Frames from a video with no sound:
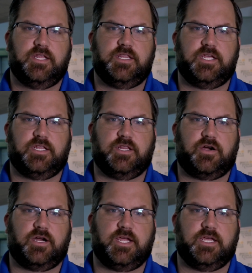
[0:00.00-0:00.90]
the
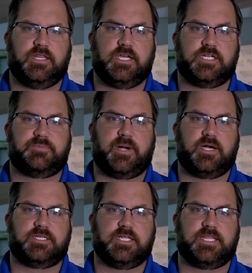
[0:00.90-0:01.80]
learning and the
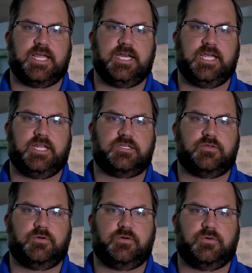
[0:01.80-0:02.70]
experience that they need
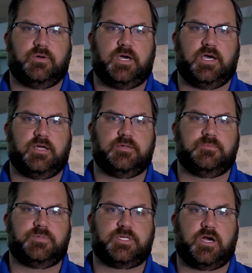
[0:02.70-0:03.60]
to uh,
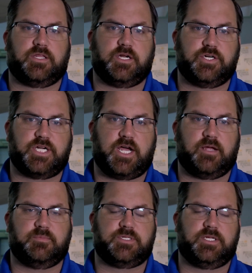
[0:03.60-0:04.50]
start their
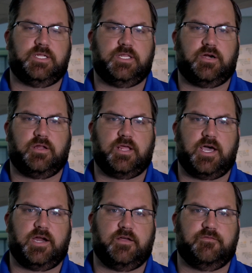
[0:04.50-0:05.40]
jobs. And there are a
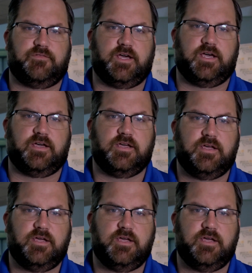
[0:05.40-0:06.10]
lot of uh,